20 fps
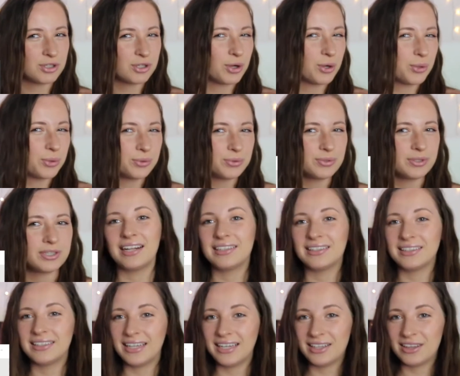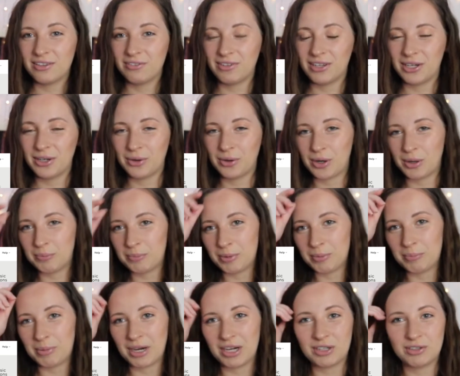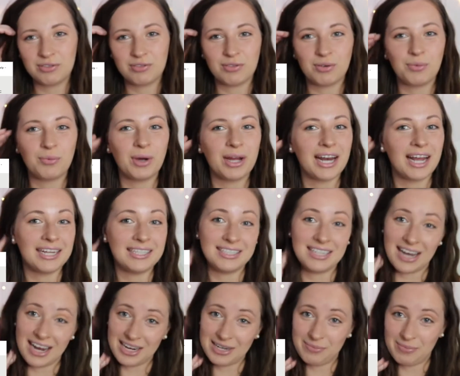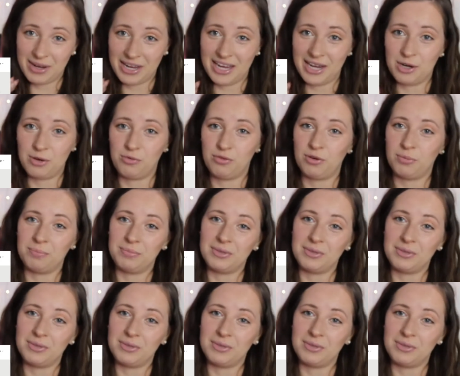toned. I'll link the video up above when I dyed my hair from